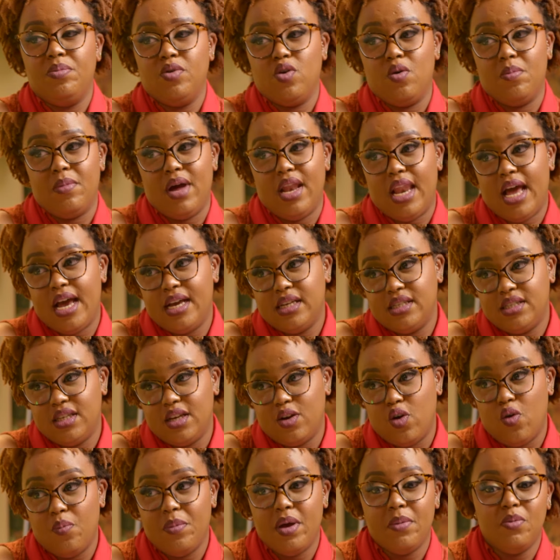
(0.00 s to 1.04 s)

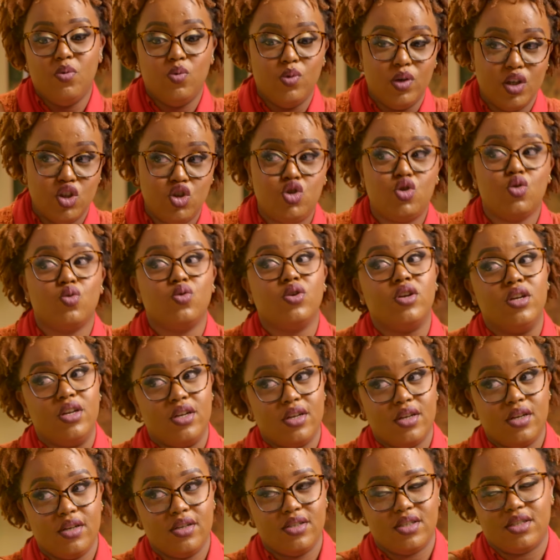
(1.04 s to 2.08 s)
normalizing, or maybe we should
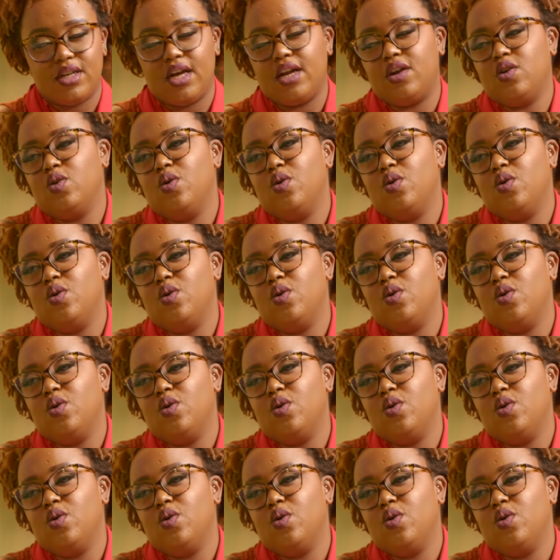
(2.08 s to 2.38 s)
start